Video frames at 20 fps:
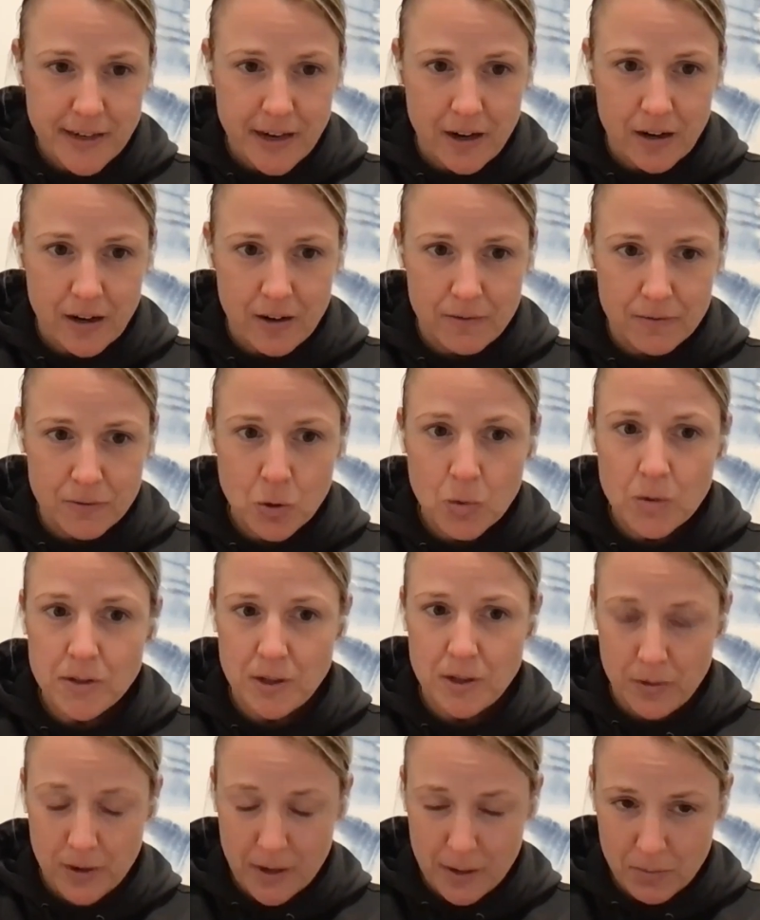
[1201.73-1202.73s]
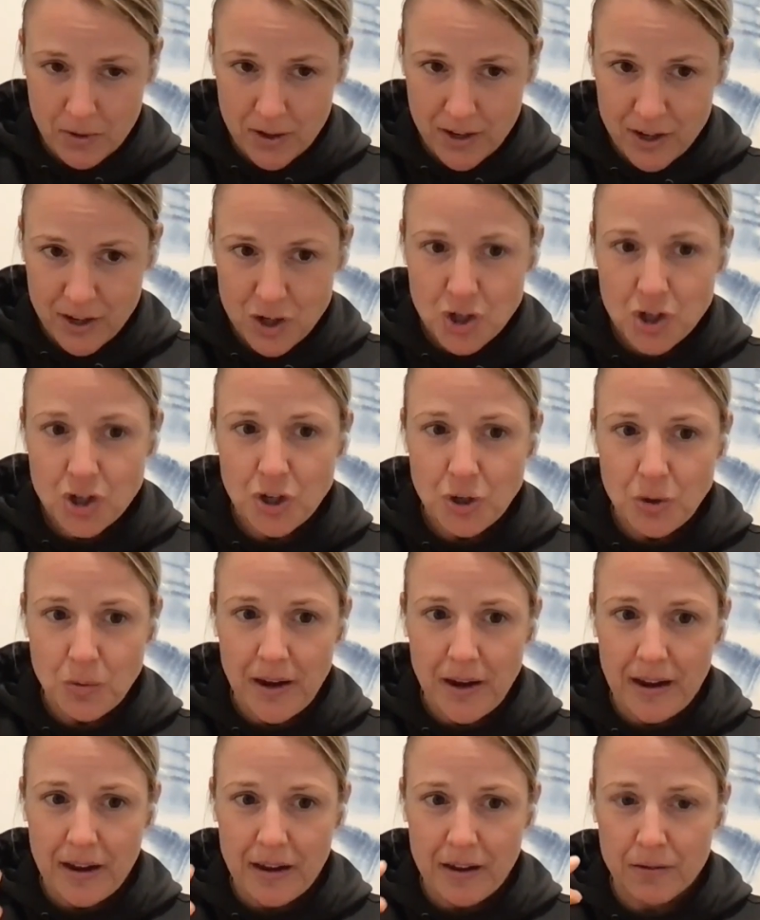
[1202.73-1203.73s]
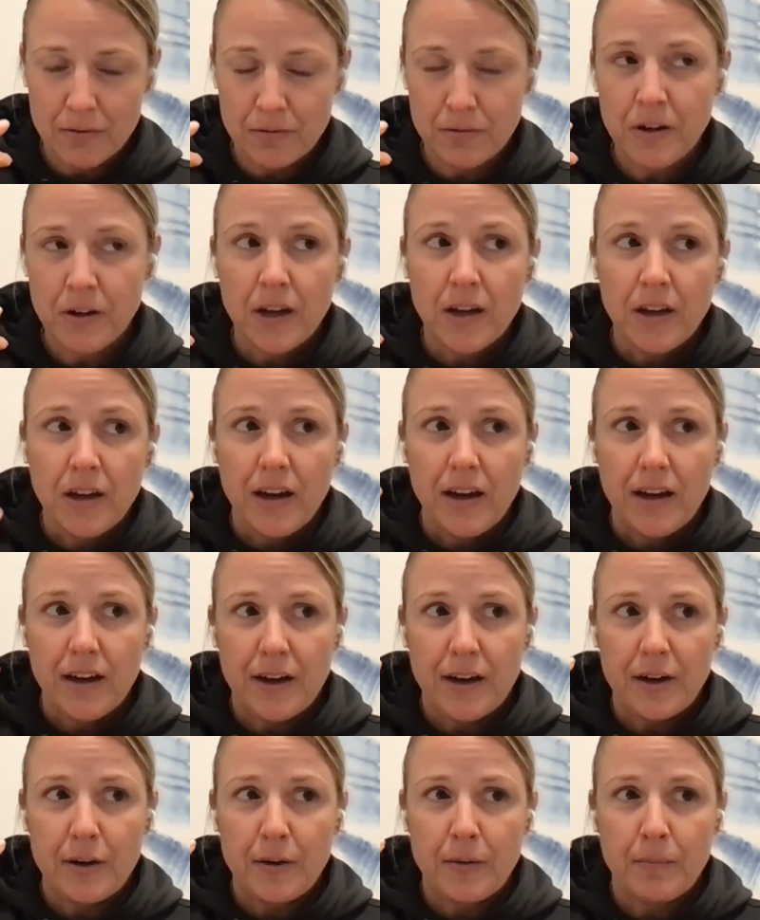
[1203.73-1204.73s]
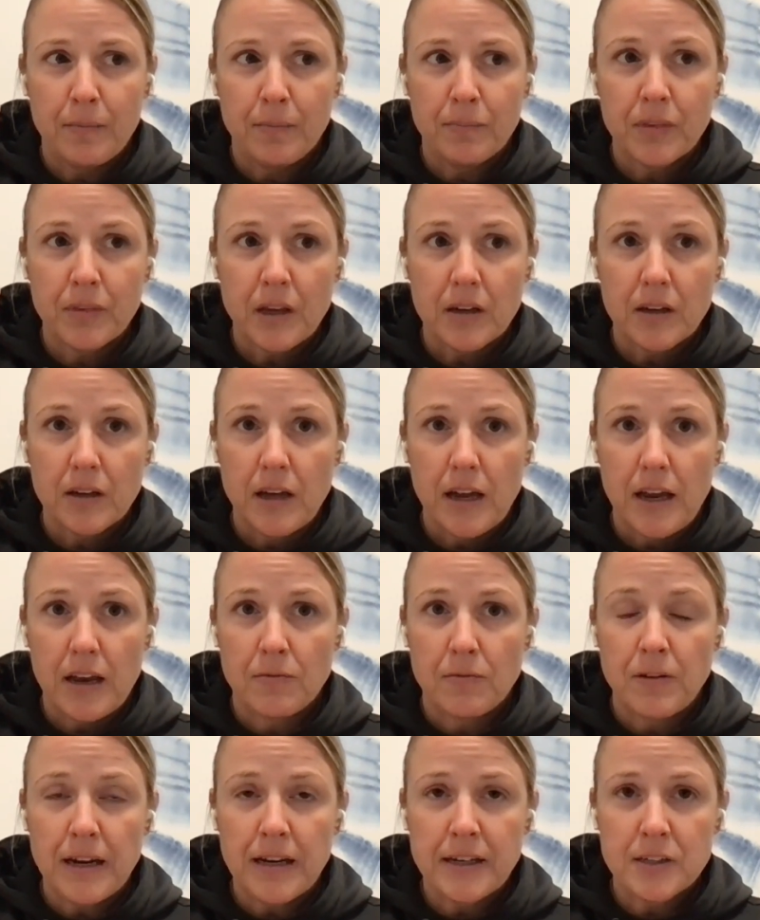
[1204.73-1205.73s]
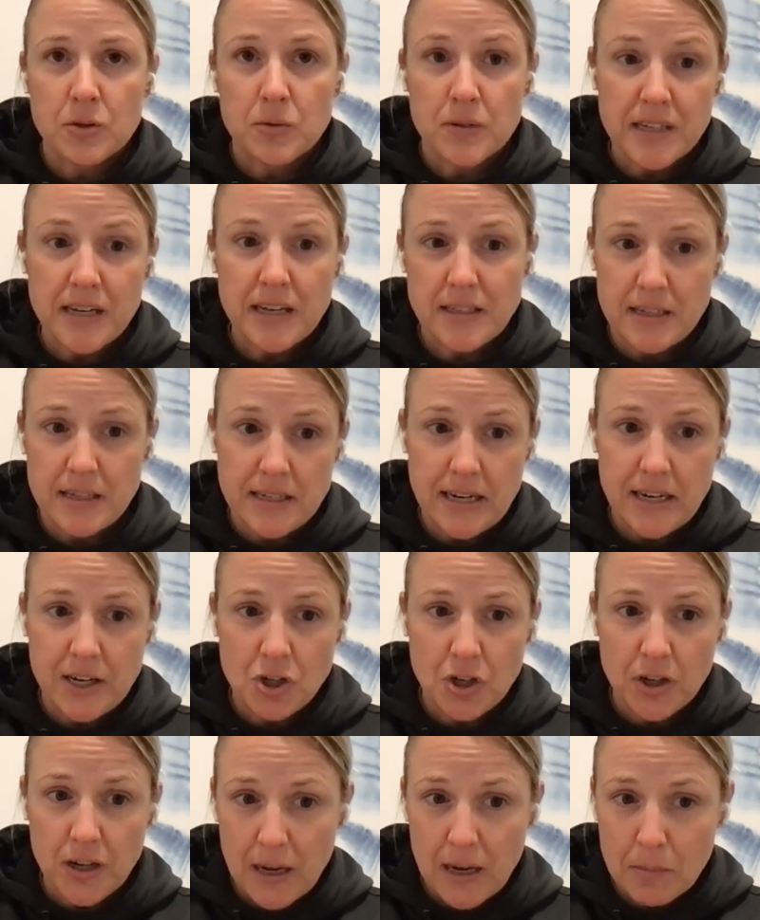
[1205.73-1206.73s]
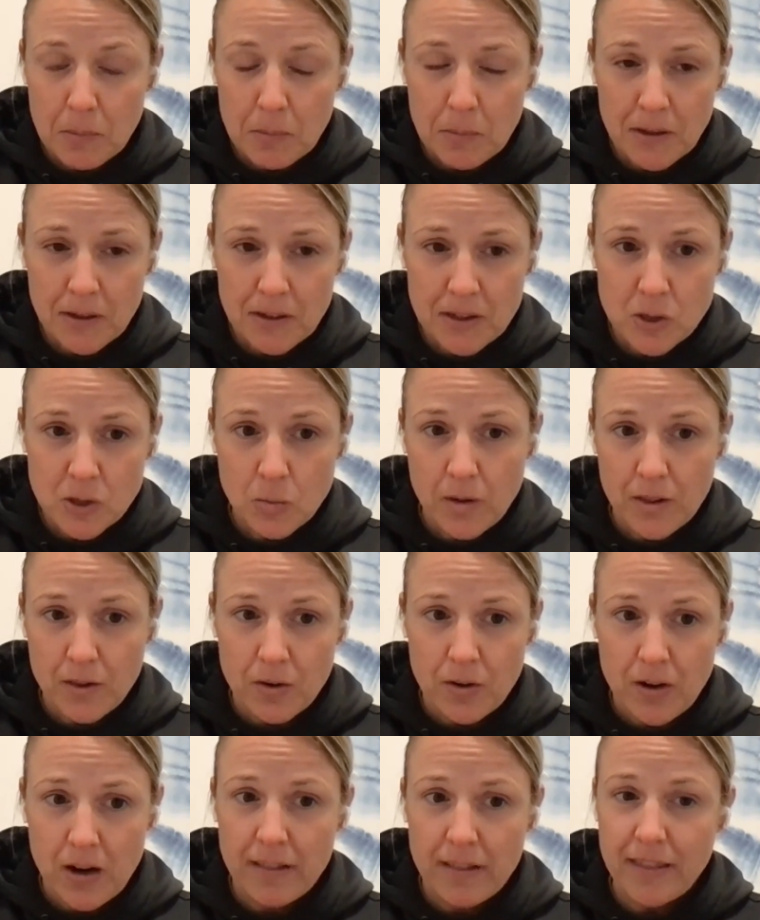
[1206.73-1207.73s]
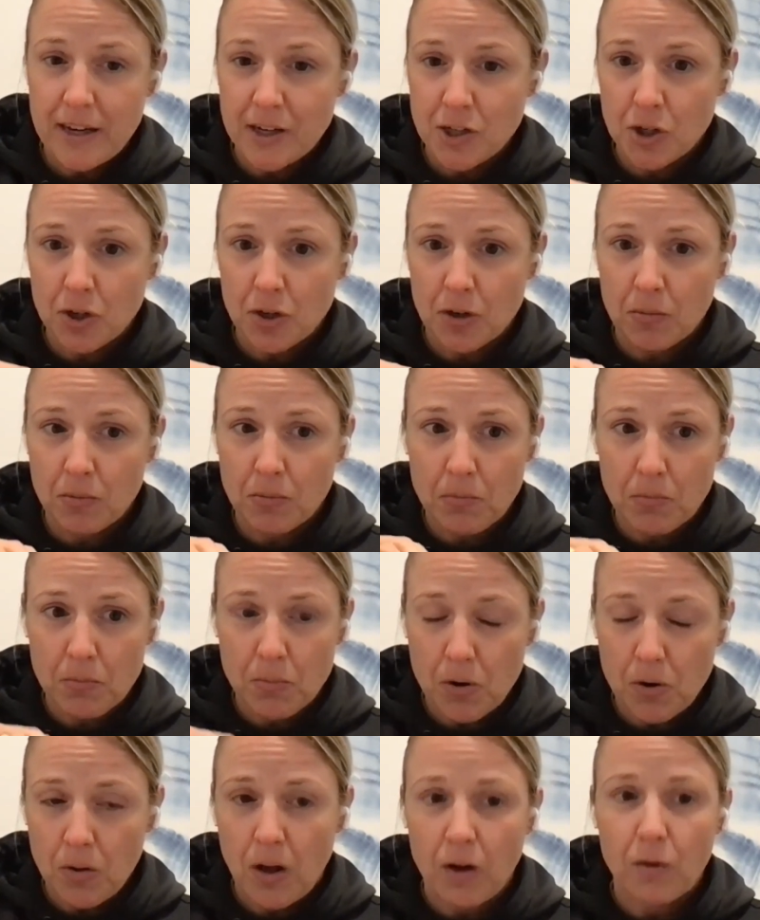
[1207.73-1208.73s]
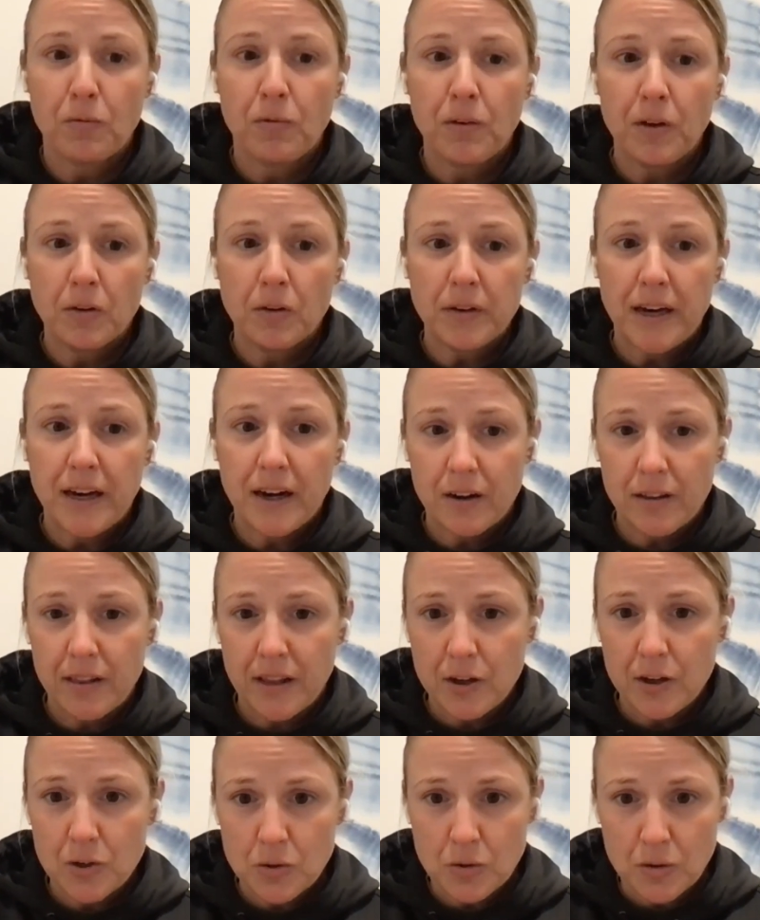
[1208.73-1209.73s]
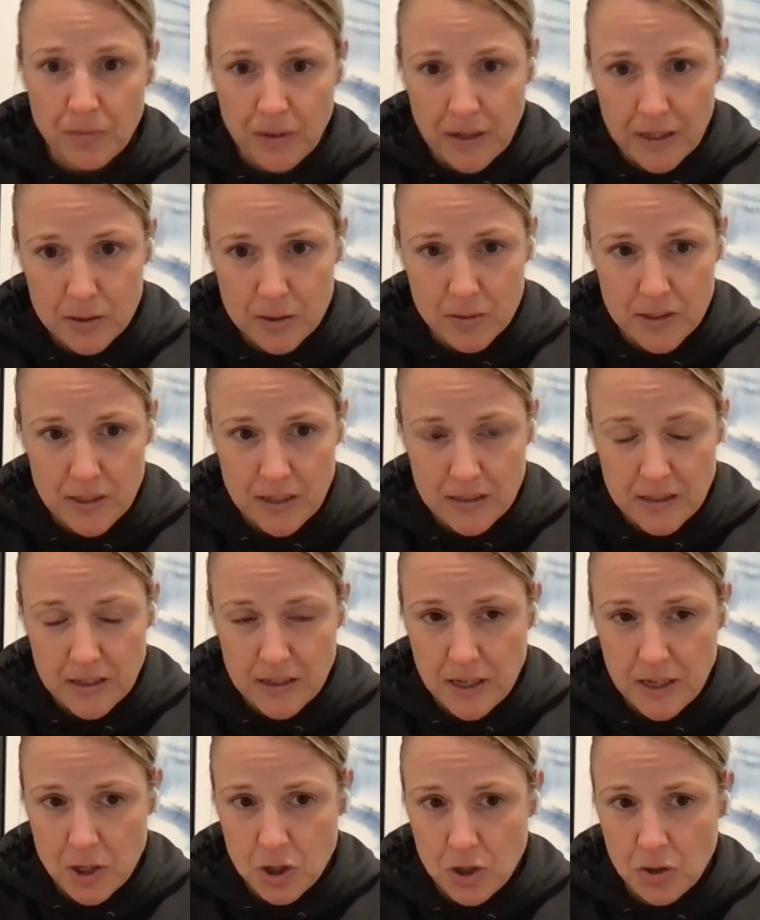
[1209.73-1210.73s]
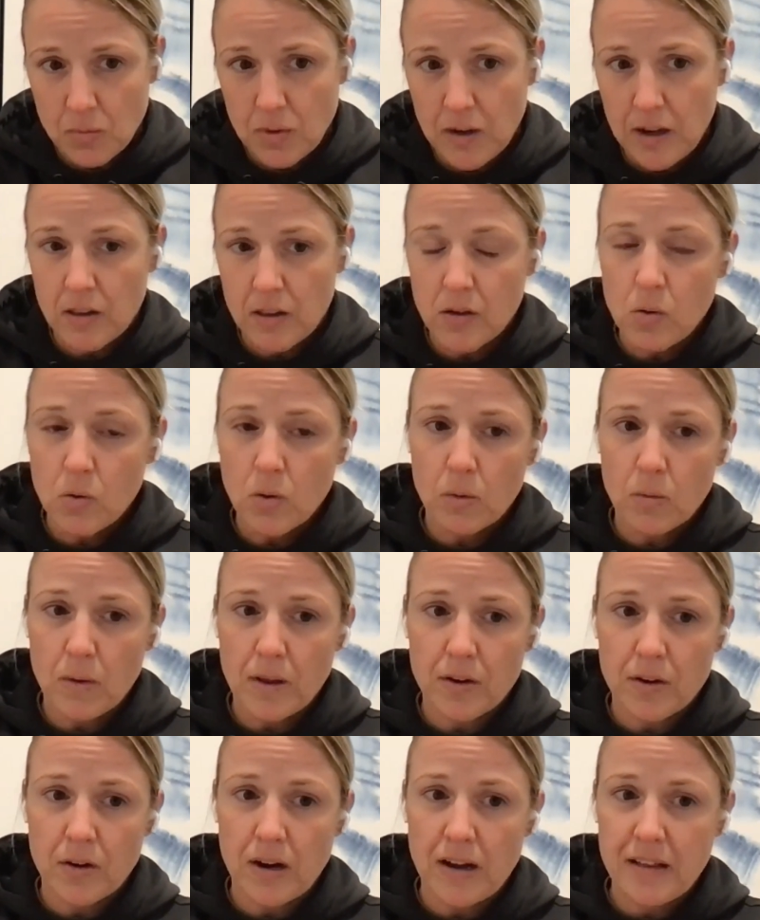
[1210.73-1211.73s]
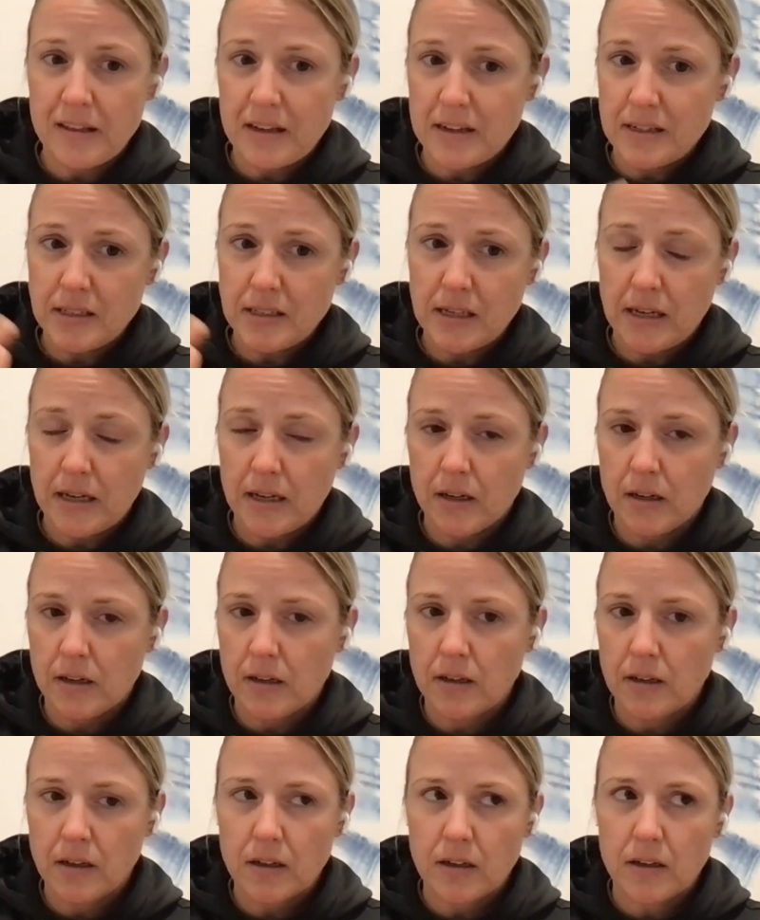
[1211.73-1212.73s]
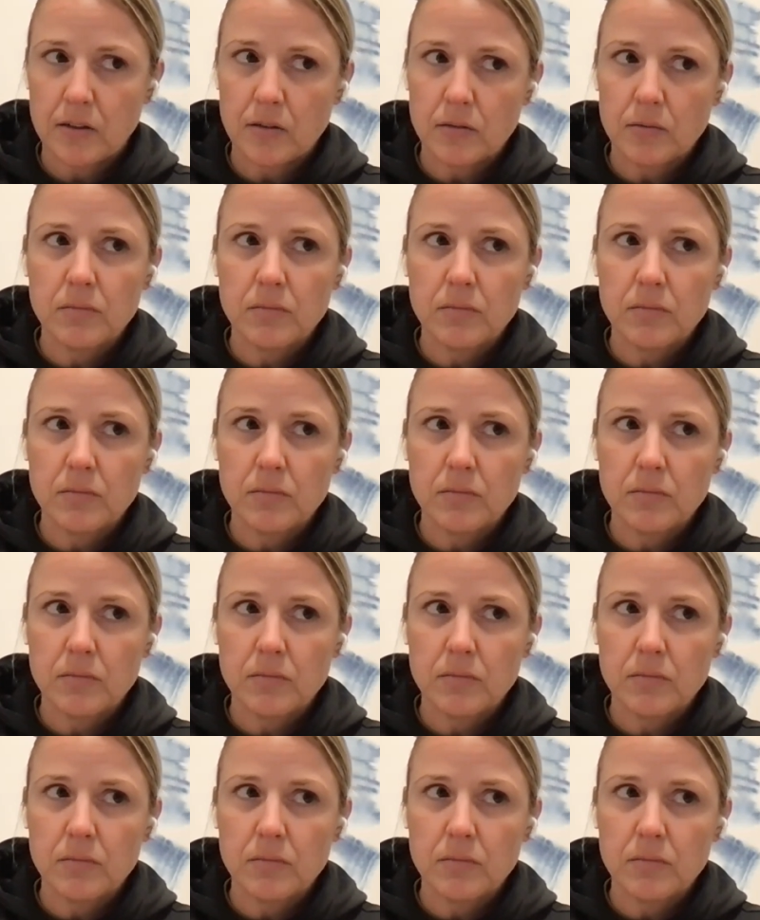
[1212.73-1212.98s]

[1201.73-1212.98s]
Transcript: takes care of torso hemorrhage. You have advanced resuscitation capabilities. So whether or not that's your prolonged field care that you do advanced resuscitation with, or whether or not that's like a